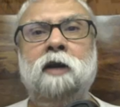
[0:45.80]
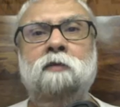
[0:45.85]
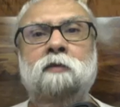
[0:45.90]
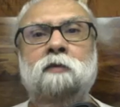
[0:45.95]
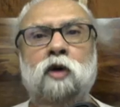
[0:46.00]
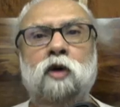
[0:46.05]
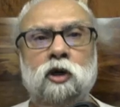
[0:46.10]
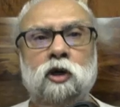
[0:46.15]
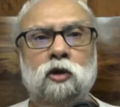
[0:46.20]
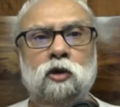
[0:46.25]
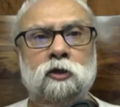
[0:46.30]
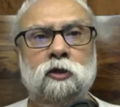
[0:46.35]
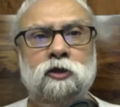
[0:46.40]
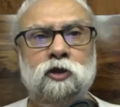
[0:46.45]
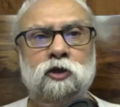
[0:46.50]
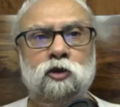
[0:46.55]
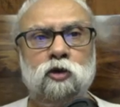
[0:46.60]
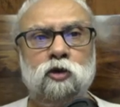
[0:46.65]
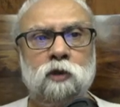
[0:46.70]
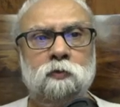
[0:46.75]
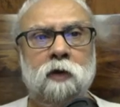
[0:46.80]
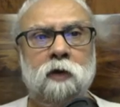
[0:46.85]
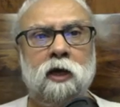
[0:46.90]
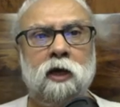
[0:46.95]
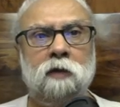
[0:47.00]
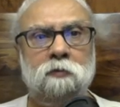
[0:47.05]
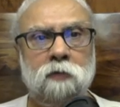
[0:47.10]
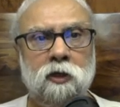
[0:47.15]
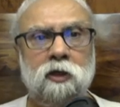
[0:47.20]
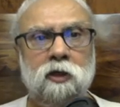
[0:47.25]
modules used by
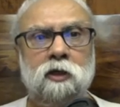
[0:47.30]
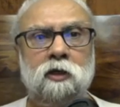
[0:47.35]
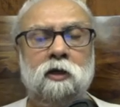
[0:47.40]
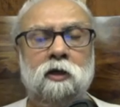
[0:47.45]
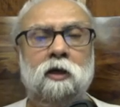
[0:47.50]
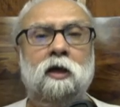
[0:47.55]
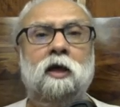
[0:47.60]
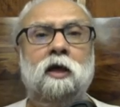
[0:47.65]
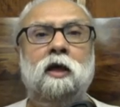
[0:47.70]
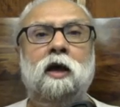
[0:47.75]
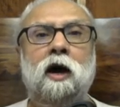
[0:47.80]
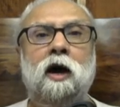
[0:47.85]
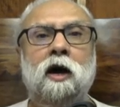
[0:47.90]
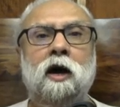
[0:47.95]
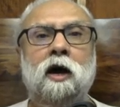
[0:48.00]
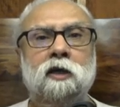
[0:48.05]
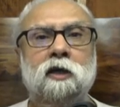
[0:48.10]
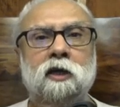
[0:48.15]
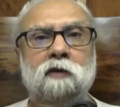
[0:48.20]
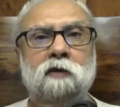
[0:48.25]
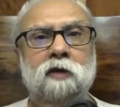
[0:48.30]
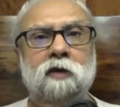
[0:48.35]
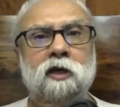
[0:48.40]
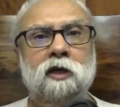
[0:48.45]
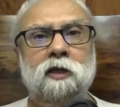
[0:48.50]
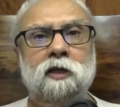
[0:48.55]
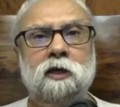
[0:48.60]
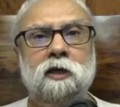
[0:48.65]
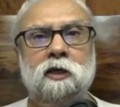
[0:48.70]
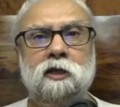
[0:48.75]
me are given
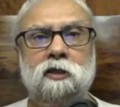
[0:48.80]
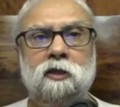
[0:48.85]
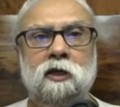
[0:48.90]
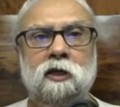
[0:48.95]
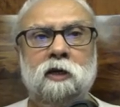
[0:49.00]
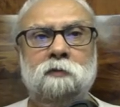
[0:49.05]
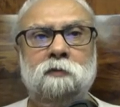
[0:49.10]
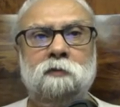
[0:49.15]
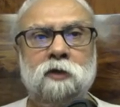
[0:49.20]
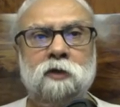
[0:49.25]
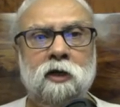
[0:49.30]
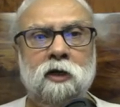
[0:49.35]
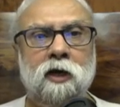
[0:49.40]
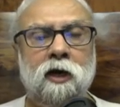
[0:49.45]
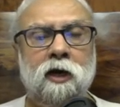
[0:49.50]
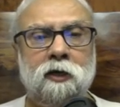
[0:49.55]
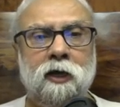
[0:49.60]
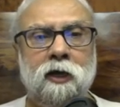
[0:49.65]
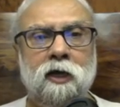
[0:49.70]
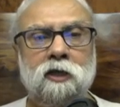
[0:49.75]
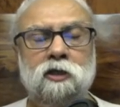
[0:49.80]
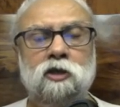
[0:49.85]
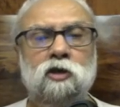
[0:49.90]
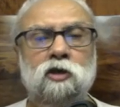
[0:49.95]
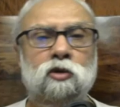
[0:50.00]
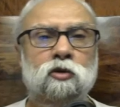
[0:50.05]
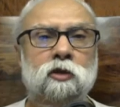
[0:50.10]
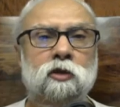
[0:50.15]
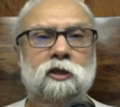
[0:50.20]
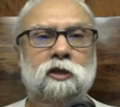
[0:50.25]
in the description attached
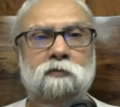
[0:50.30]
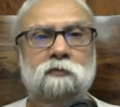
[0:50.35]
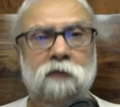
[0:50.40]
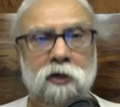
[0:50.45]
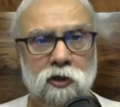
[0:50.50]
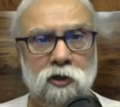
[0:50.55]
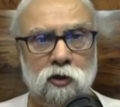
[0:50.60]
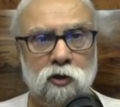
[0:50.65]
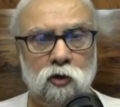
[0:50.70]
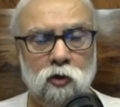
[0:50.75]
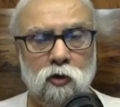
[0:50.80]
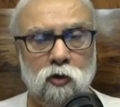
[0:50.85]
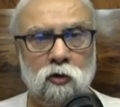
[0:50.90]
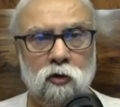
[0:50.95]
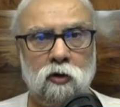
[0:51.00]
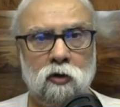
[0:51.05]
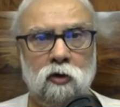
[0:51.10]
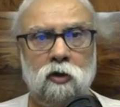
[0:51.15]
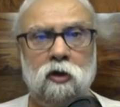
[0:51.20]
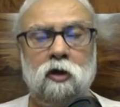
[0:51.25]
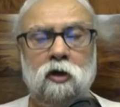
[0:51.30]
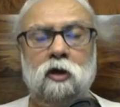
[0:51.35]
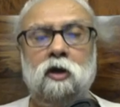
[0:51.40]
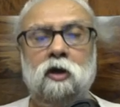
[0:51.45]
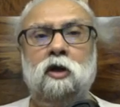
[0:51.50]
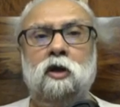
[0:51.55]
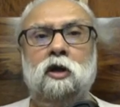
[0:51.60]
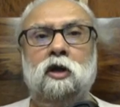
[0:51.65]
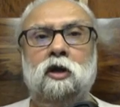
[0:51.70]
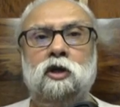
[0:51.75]
to this video.
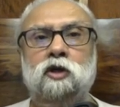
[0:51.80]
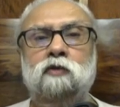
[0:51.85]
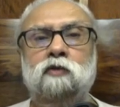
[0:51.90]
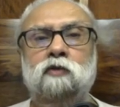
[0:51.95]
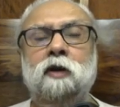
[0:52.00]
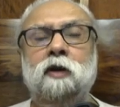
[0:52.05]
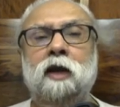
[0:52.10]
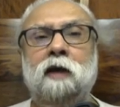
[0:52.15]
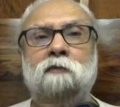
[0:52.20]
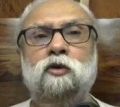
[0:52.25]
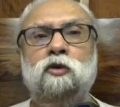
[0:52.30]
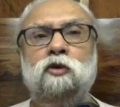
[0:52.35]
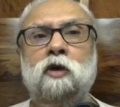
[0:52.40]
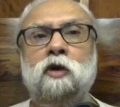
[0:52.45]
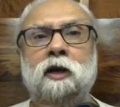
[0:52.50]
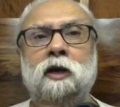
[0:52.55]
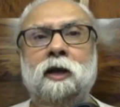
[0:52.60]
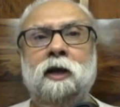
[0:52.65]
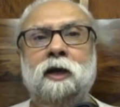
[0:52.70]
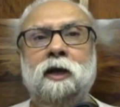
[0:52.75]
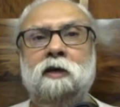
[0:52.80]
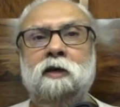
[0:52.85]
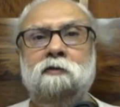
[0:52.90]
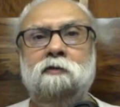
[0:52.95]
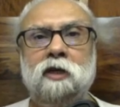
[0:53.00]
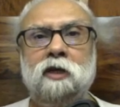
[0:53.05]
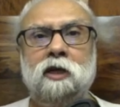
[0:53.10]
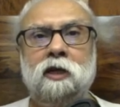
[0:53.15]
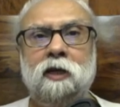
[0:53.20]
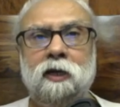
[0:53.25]
You will have to connect
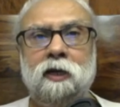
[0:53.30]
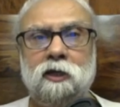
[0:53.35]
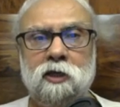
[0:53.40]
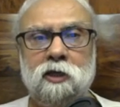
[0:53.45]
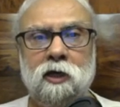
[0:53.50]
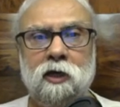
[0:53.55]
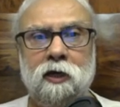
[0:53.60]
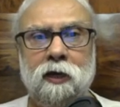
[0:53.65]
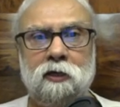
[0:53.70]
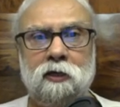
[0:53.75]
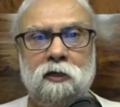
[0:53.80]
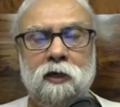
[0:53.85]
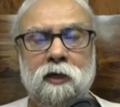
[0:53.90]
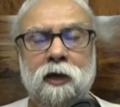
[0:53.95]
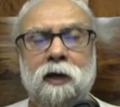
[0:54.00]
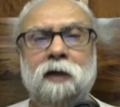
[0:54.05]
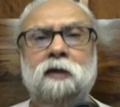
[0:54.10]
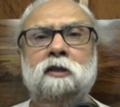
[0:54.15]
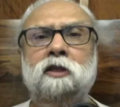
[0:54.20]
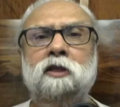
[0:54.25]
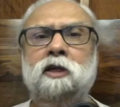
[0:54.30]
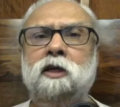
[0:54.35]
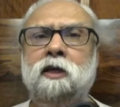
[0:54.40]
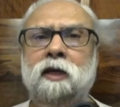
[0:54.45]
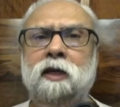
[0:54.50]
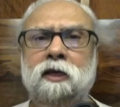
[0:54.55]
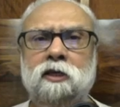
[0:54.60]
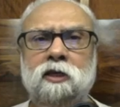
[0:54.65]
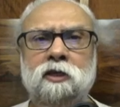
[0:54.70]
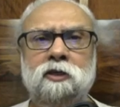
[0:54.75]
every connection like that. The
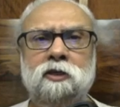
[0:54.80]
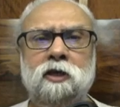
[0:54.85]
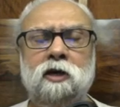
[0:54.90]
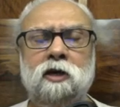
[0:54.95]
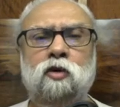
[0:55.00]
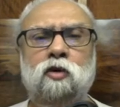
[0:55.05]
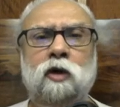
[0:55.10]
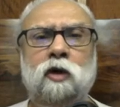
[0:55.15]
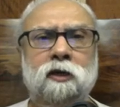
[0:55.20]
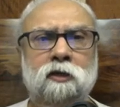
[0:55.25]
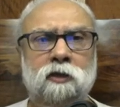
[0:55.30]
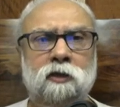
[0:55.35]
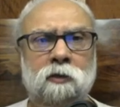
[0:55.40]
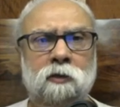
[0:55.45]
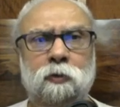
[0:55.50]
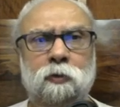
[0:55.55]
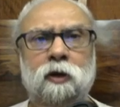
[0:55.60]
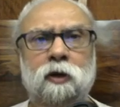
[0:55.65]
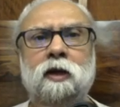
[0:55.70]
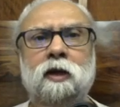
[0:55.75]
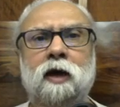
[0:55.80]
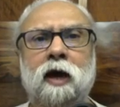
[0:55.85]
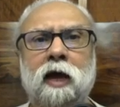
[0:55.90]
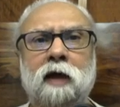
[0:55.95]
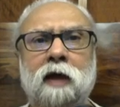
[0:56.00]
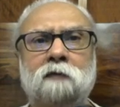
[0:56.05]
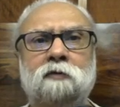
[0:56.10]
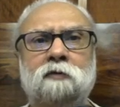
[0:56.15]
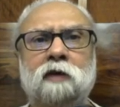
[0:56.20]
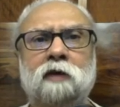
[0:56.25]
connections are quite simple. I
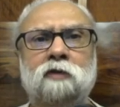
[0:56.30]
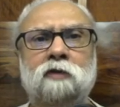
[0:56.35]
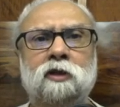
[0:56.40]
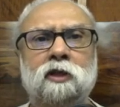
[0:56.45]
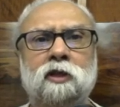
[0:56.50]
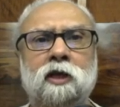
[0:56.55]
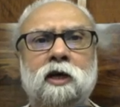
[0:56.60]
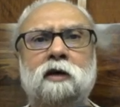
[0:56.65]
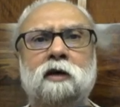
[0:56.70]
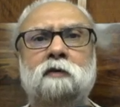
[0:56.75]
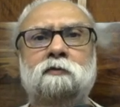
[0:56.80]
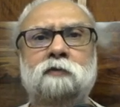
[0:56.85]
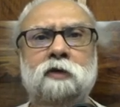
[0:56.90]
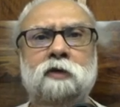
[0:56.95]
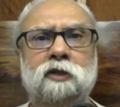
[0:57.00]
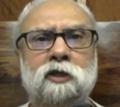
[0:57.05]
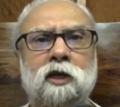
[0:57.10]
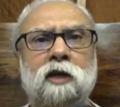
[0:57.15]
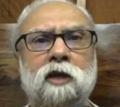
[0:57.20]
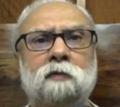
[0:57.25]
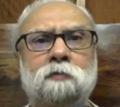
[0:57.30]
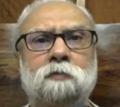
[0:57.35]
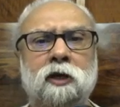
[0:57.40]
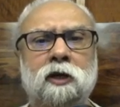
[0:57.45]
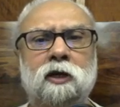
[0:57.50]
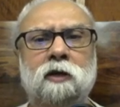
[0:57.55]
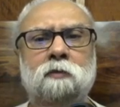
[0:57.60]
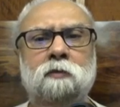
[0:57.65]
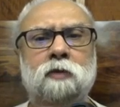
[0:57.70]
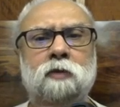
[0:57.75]
have given the physical pin
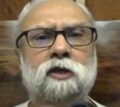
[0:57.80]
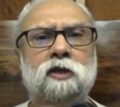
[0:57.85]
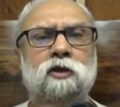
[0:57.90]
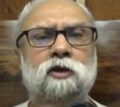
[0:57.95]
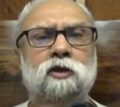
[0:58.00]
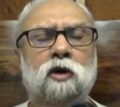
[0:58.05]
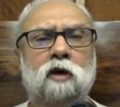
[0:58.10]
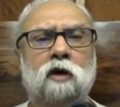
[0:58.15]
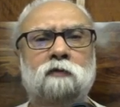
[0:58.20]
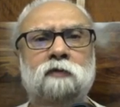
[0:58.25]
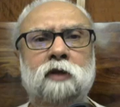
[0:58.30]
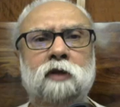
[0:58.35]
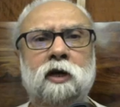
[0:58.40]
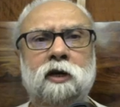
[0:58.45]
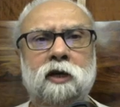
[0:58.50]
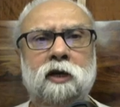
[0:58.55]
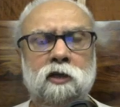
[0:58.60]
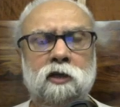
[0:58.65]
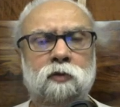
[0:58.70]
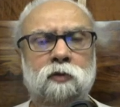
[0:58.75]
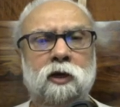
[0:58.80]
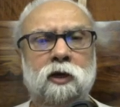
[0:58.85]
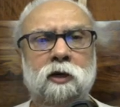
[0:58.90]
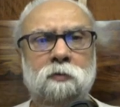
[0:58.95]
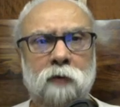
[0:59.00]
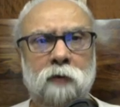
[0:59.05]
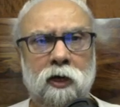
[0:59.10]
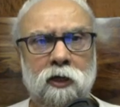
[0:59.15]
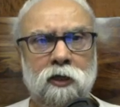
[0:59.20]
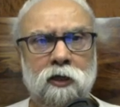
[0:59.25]
numbers of the Raspberry
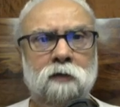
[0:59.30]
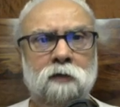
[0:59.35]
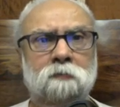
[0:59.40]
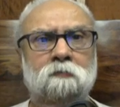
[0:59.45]
Pi.